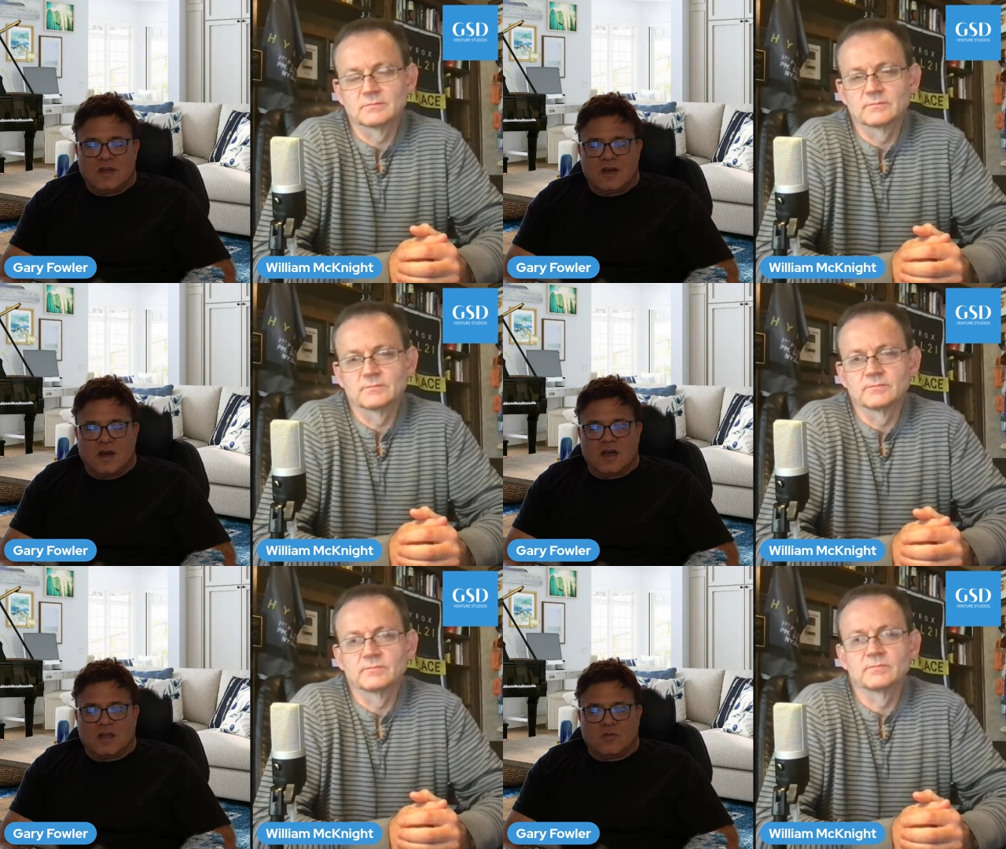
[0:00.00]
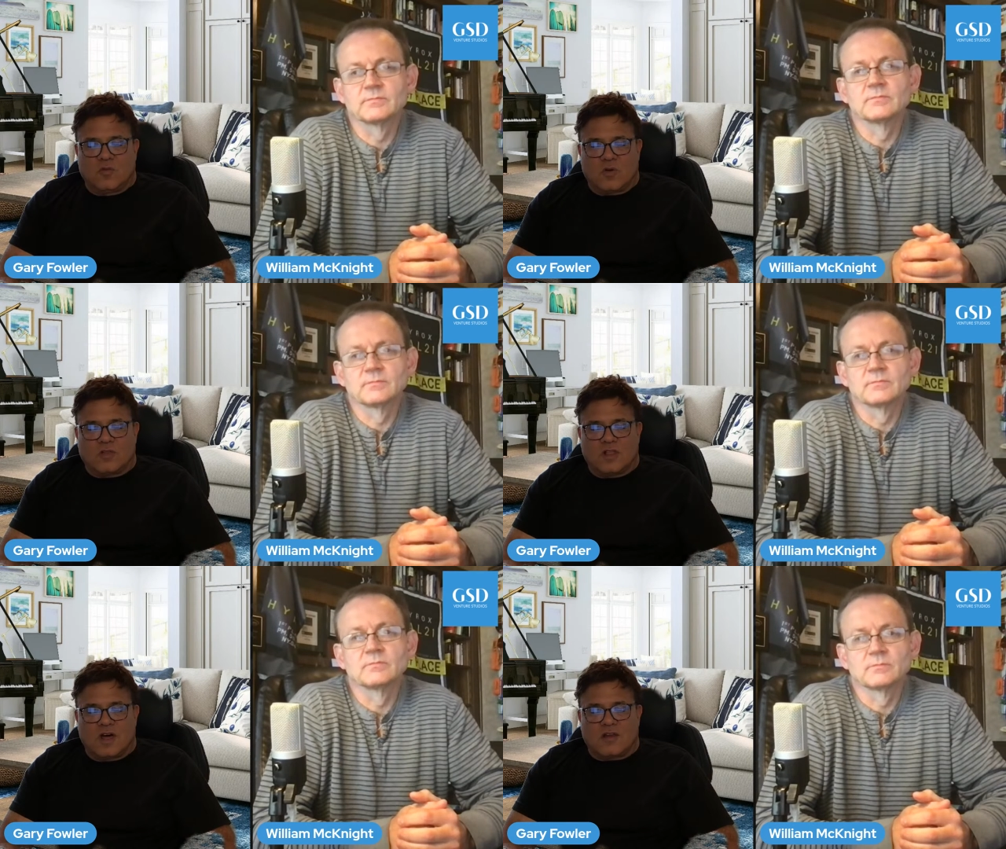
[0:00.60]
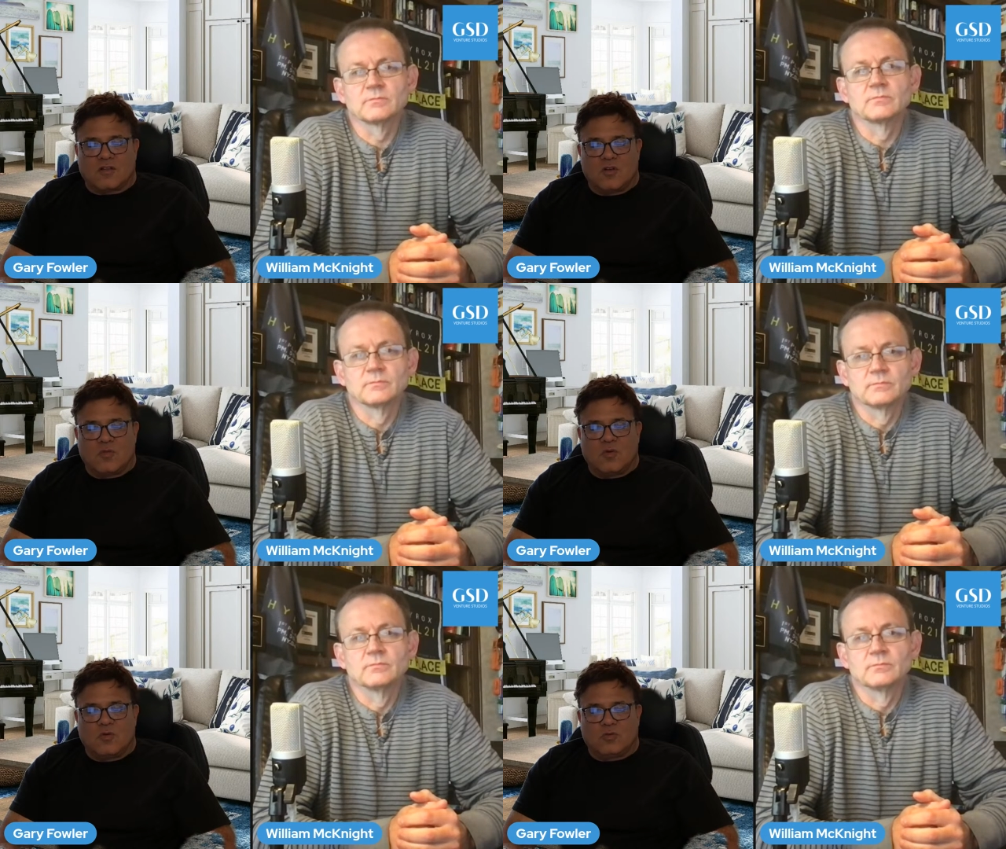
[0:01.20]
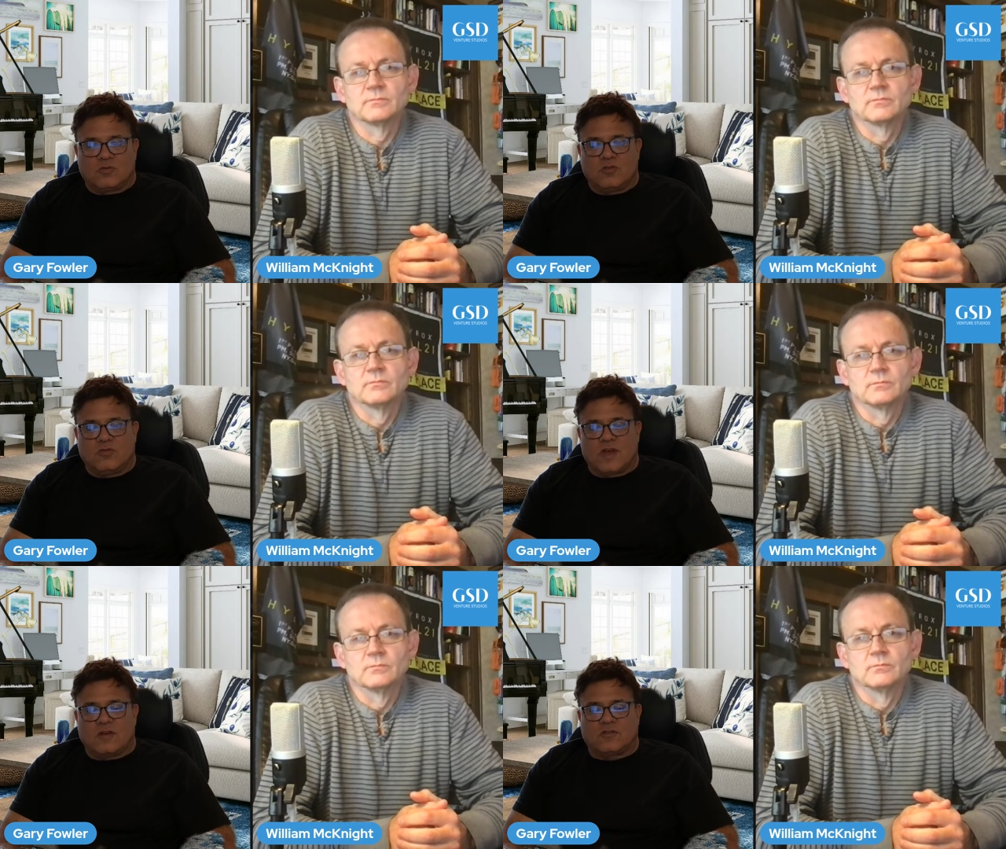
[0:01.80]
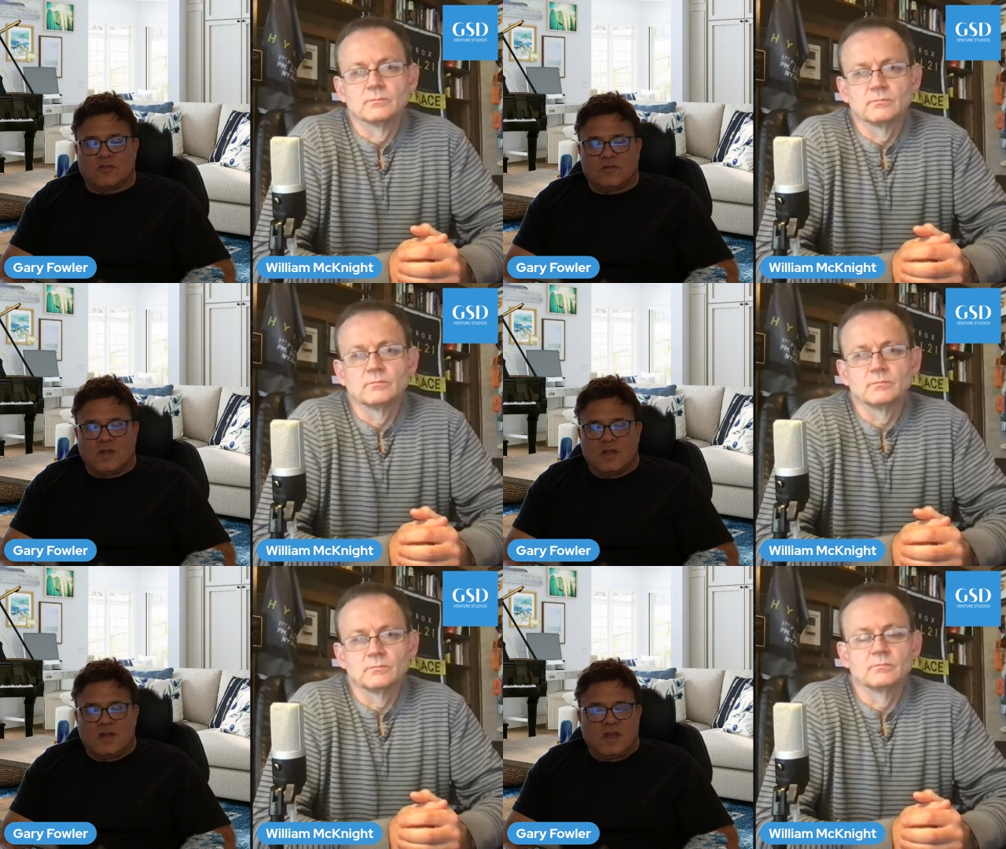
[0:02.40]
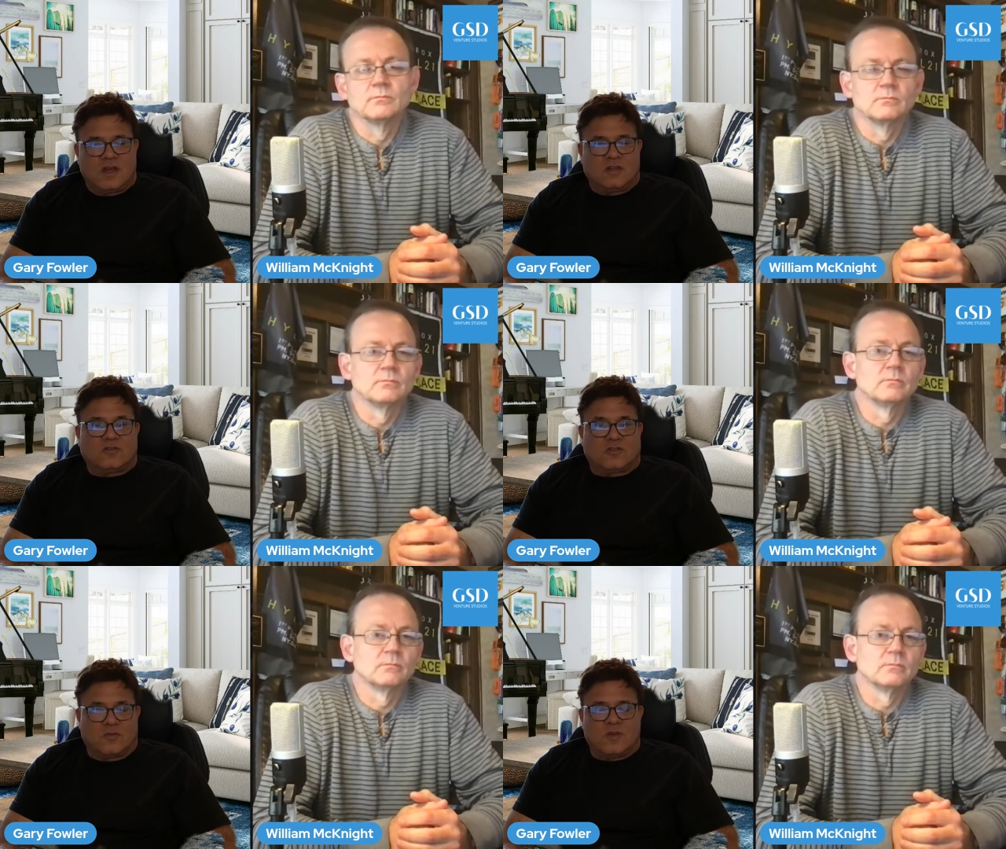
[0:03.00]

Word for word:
Speaker 1: and you work with a lot of Global 2000 and some